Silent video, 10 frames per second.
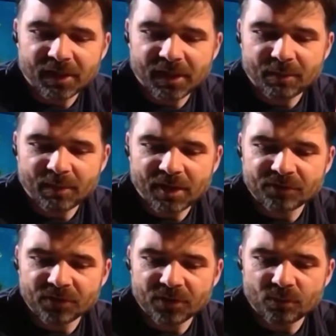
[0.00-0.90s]
And
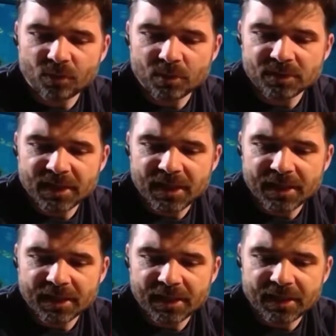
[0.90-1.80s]
so what we're
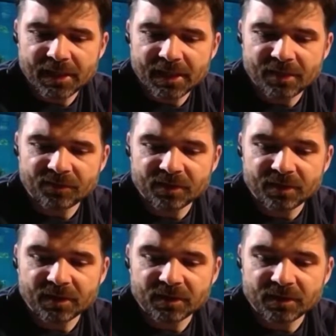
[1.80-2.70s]
saying here is that
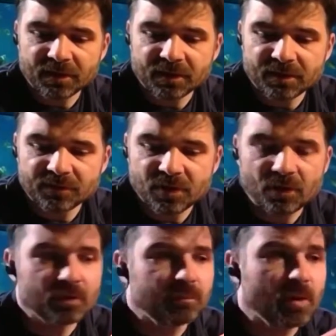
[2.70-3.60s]
this
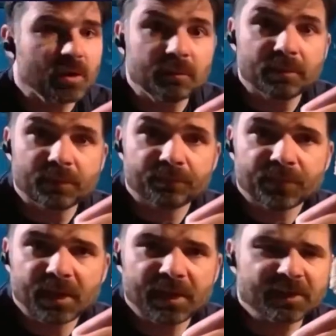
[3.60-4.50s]
coral polyp,
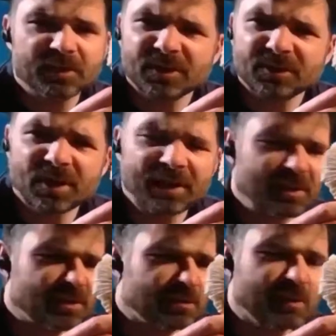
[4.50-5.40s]
I think this
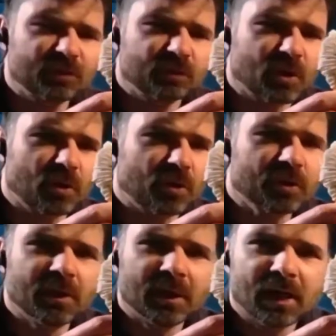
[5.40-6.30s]
is a mushroom
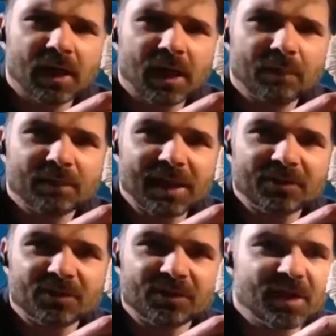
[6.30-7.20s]
coral,
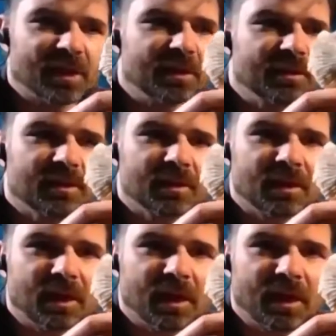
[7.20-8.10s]
gets its colour
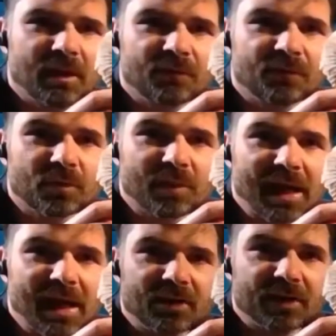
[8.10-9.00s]
from
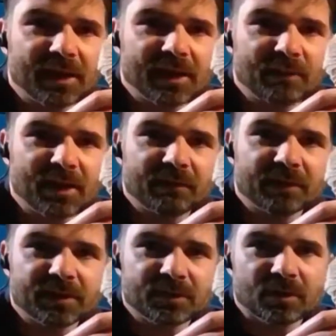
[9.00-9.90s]
algae, and we
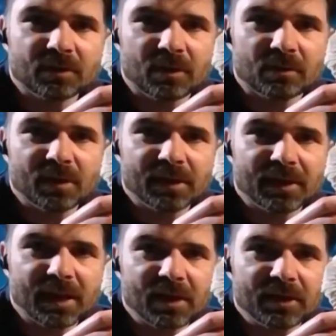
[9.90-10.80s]
covered this on Monday,
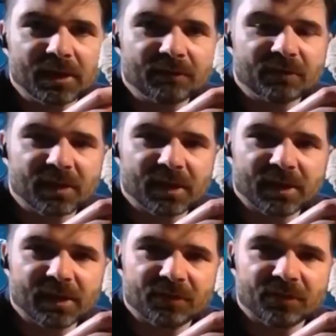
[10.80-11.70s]
that algae
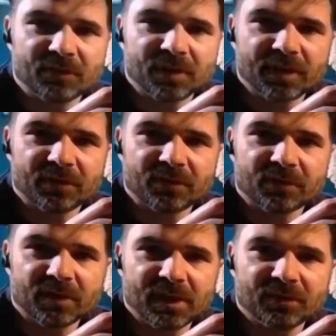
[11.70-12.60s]
lives inside
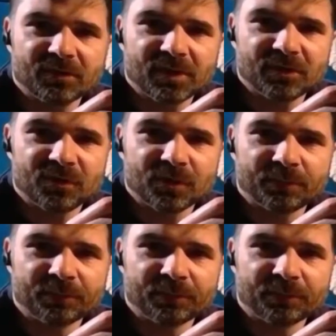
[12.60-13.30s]
its tissue.